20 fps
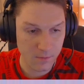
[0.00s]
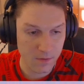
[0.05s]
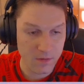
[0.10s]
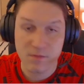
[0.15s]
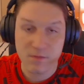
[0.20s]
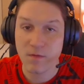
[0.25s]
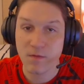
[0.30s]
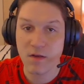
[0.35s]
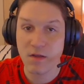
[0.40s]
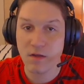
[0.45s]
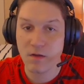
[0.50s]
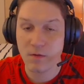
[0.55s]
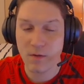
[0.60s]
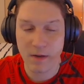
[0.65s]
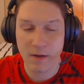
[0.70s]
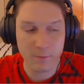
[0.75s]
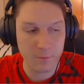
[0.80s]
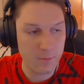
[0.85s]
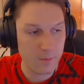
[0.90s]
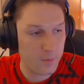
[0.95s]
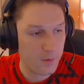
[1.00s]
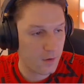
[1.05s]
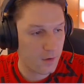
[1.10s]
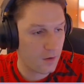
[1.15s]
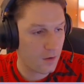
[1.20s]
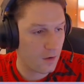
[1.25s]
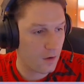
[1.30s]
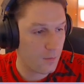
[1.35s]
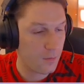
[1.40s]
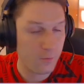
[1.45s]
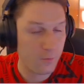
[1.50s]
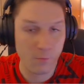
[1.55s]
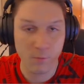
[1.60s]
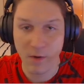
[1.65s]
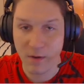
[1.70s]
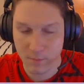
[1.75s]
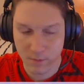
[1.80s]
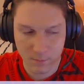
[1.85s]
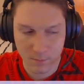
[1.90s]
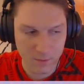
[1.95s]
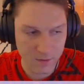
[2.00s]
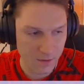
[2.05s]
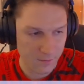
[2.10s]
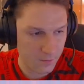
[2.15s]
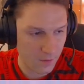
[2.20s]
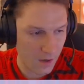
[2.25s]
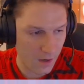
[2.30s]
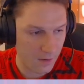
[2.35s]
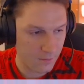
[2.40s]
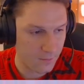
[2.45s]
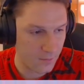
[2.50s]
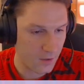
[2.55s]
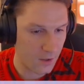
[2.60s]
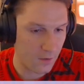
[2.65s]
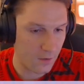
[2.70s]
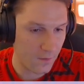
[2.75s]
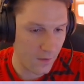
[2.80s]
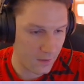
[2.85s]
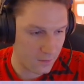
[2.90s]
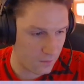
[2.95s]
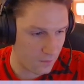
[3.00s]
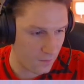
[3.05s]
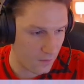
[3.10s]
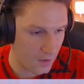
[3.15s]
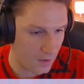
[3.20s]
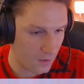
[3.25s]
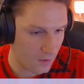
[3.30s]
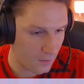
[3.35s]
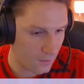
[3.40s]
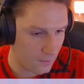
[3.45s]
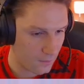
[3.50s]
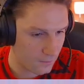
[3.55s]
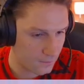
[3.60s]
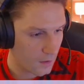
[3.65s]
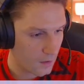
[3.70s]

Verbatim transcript: this video, I will be picking up right where we left off in our last video.